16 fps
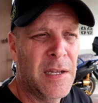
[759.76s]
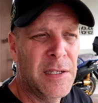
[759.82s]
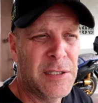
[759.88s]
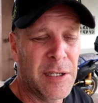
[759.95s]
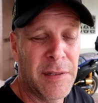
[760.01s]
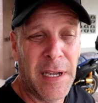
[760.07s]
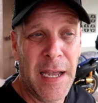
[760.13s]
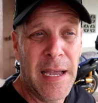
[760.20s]

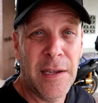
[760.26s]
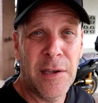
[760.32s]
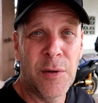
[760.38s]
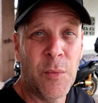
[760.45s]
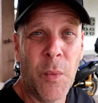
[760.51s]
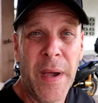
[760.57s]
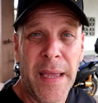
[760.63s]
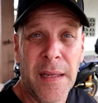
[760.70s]
So the guy
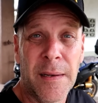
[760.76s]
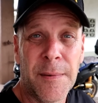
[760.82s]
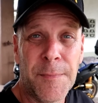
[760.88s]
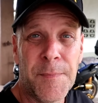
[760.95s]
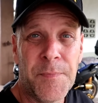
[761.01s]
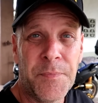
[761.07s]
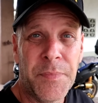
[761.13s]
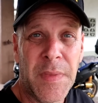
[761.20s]
couldn't wait.
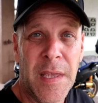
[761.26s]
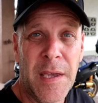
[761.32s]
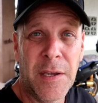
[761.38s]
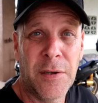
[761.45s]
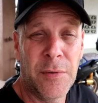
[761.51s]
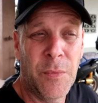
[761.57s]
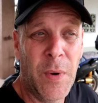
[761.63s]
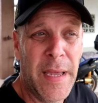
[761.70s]
He
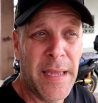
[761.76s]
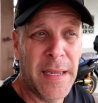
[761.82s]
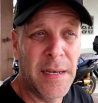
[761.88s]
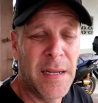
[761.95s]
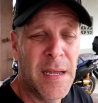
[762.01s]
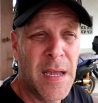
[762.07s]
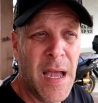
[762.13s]
couldn't wait.